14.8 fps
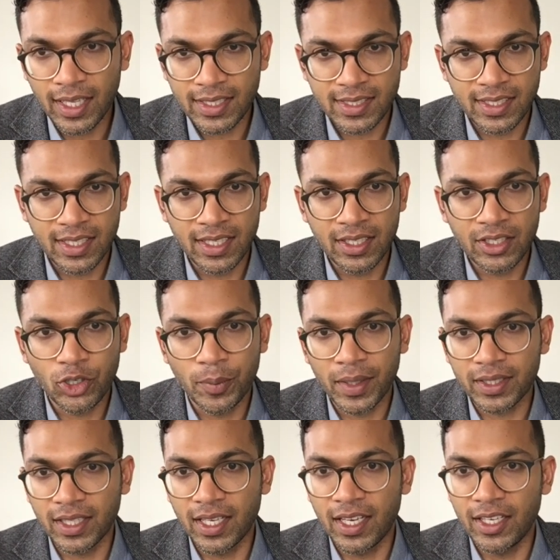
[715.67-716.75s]
And that's the
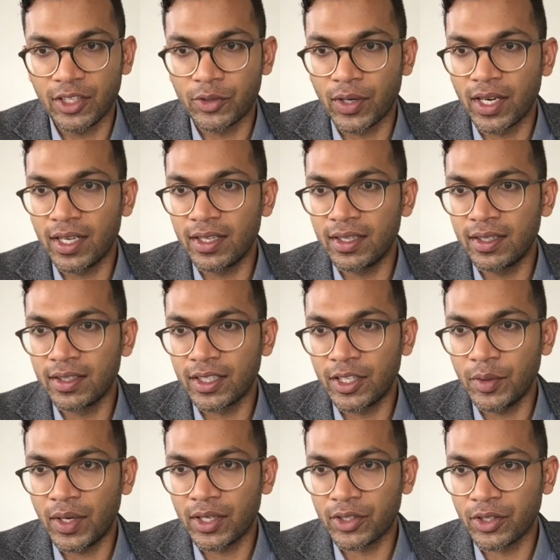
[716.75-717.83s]
Cormack-Lehane grade
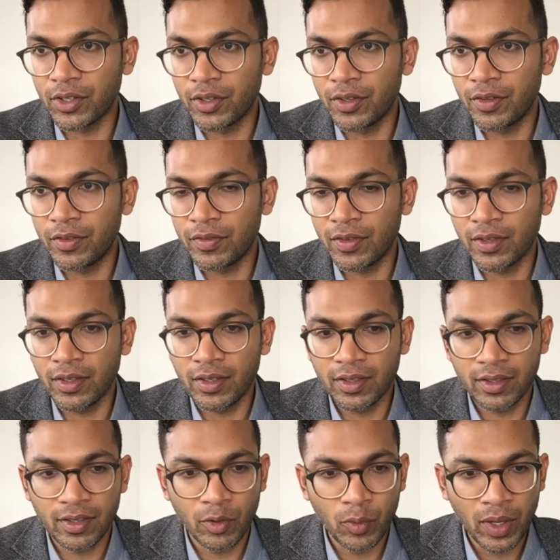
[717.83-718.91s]
Q R code for
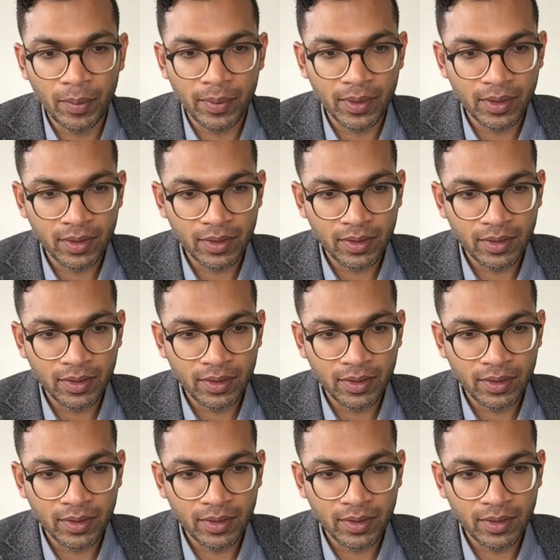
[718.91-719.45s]
a web